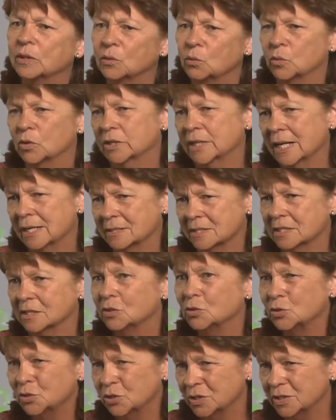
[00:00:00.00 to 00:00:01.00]
can work out
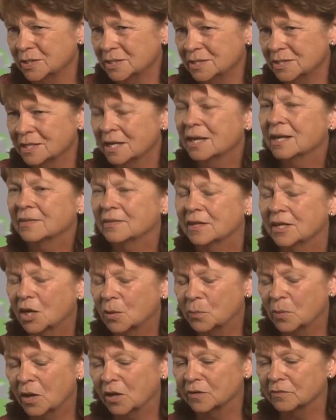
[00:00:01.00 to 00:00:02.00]
solutions that
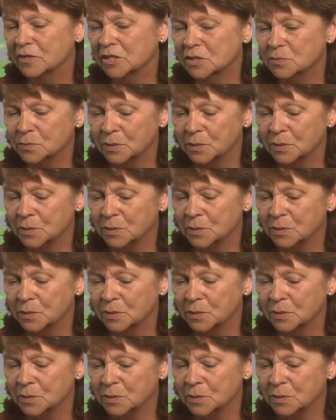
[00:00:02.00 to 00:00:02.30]
help all of us.